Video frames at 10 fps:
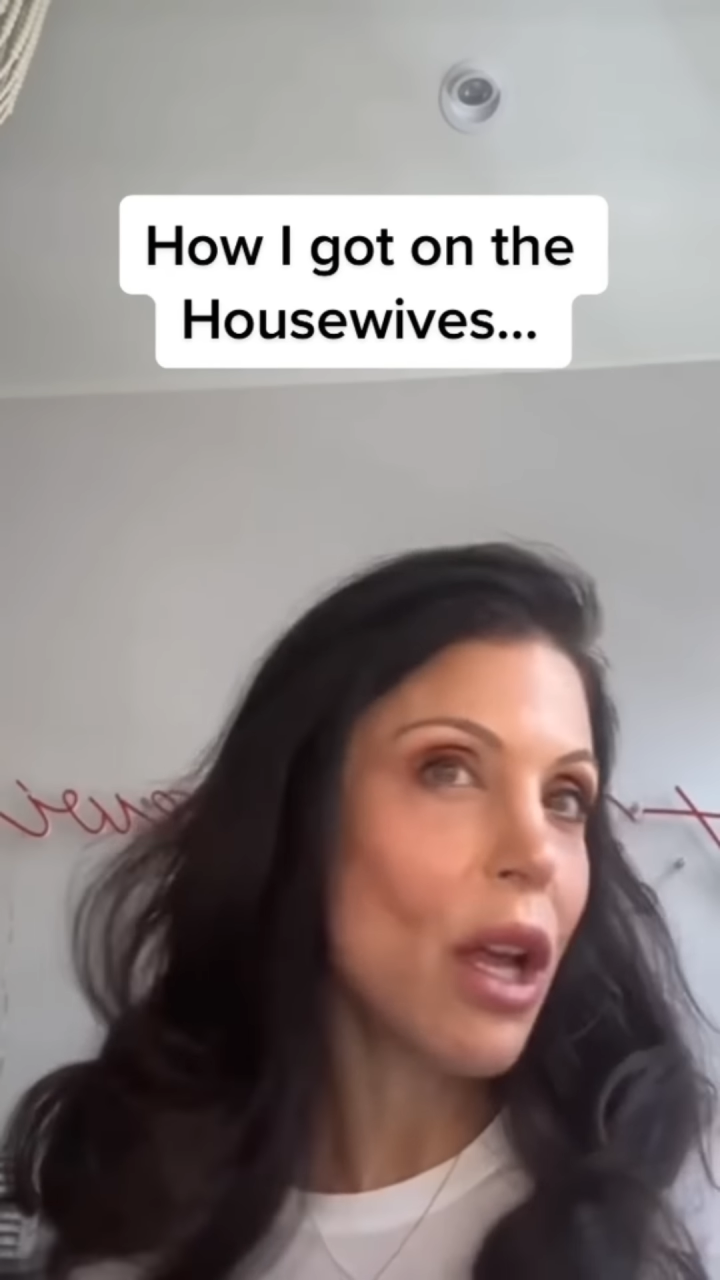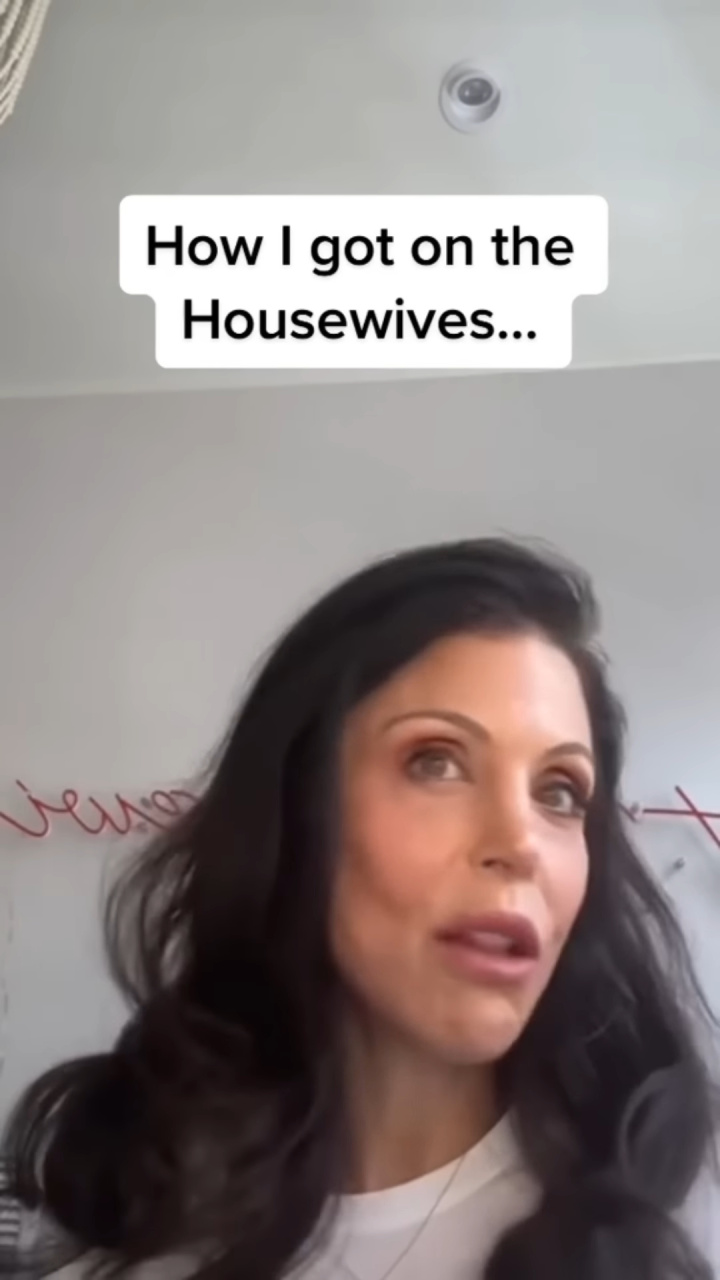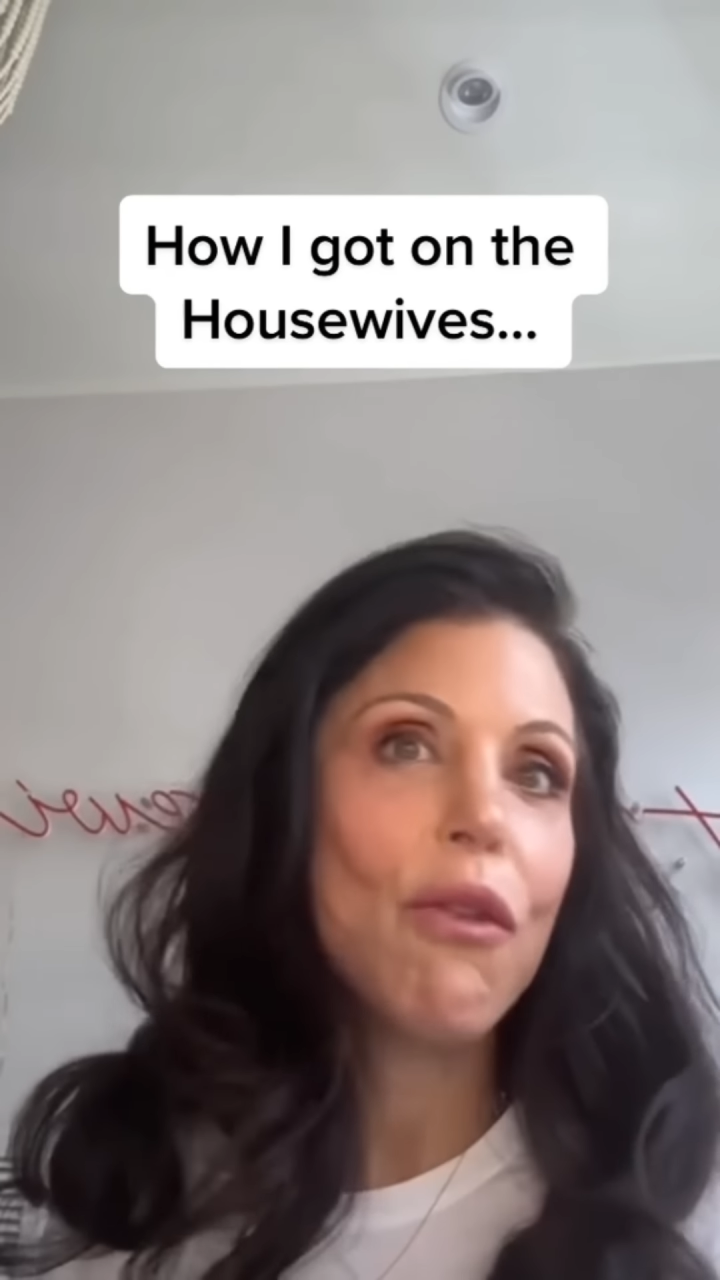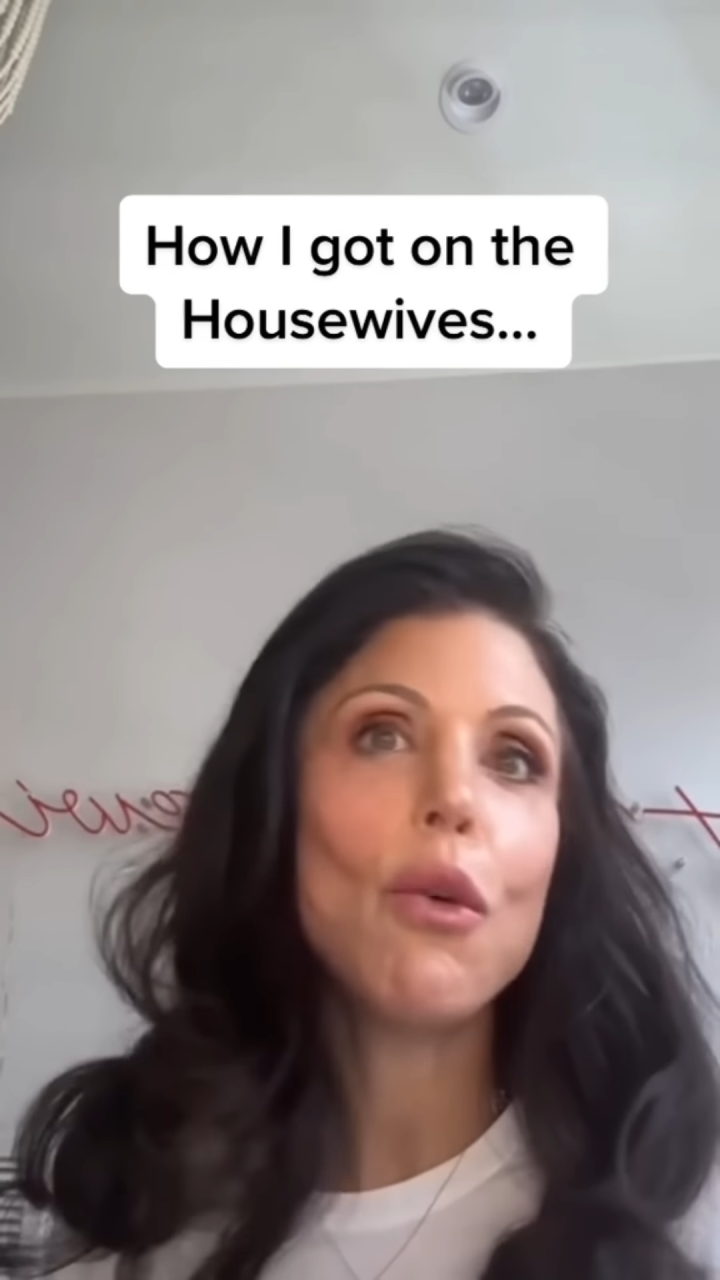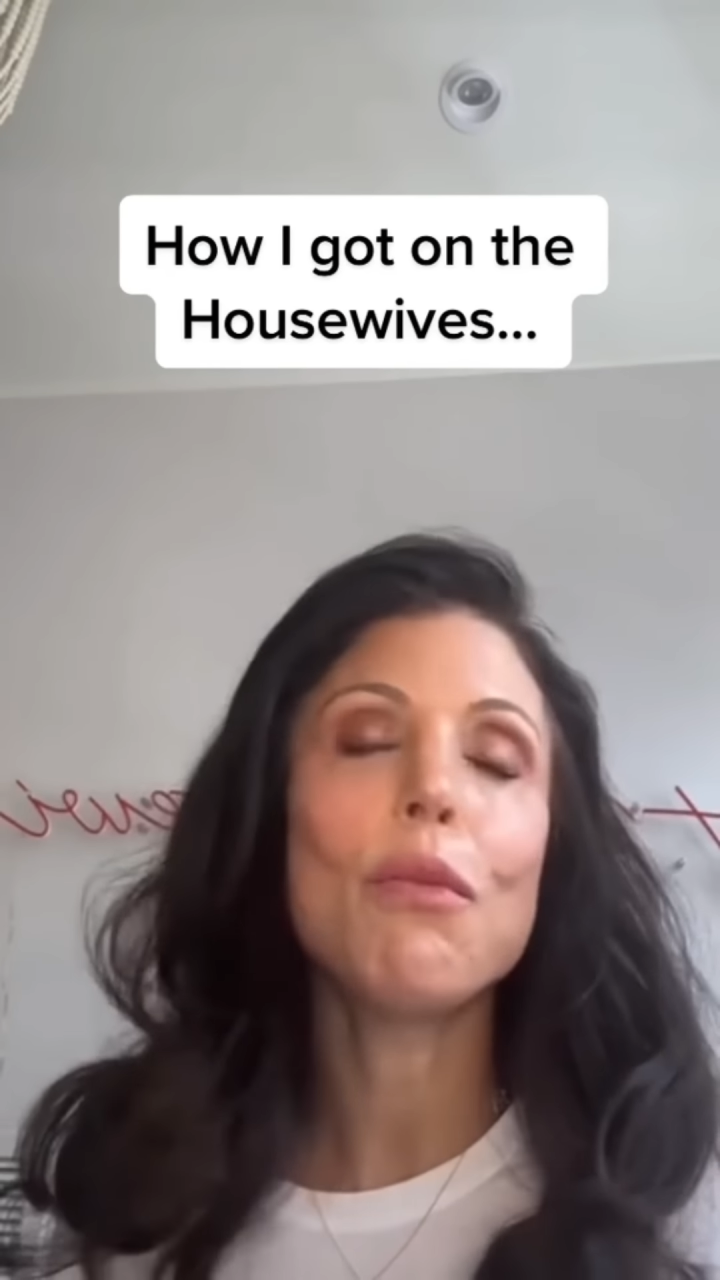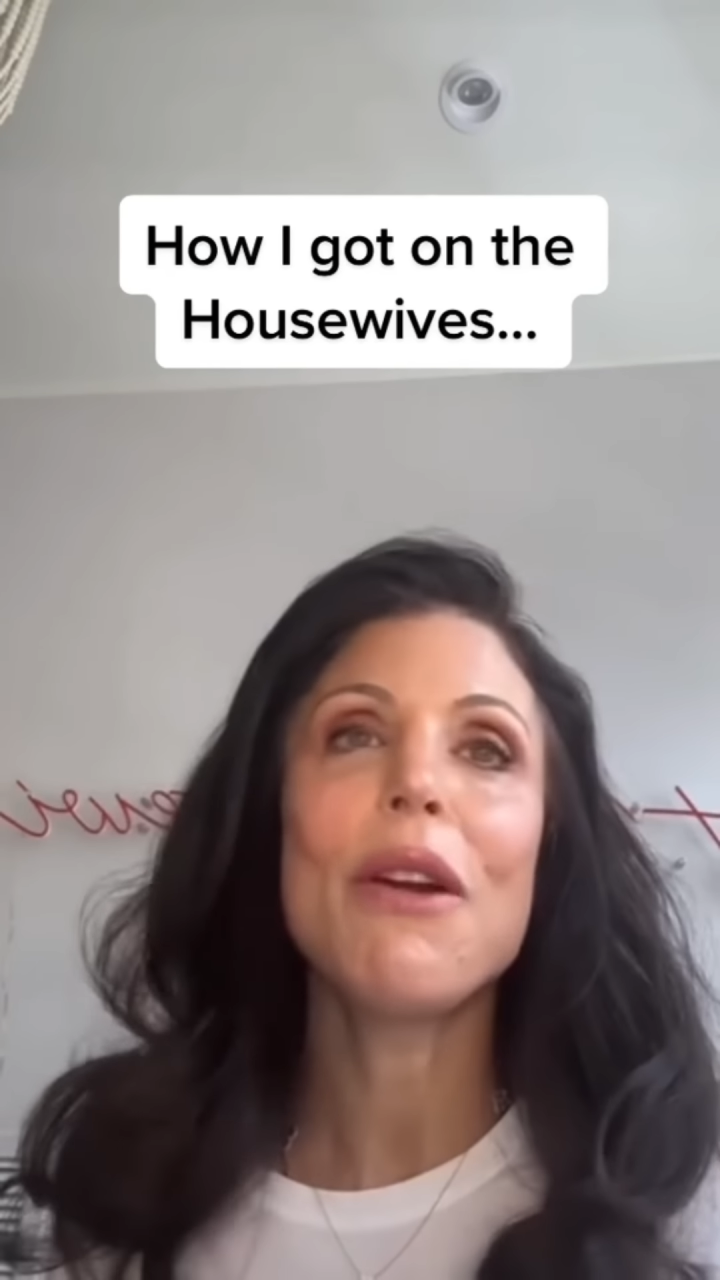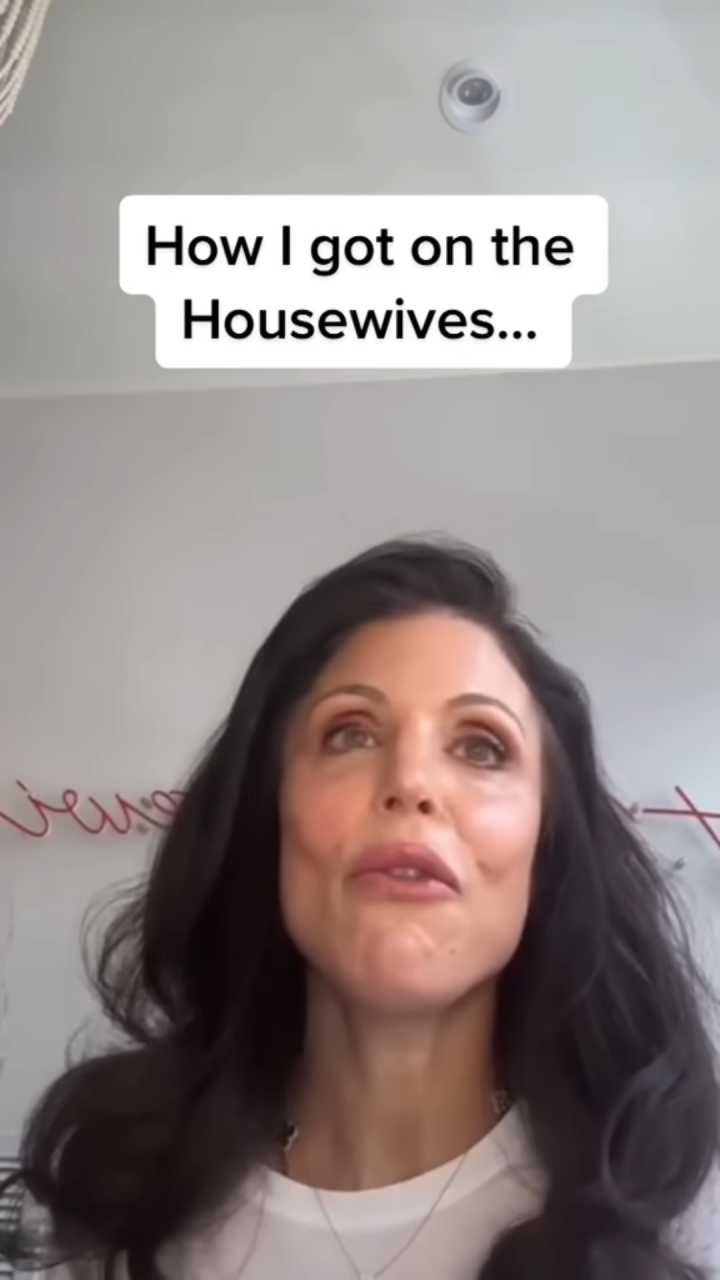on the phone with my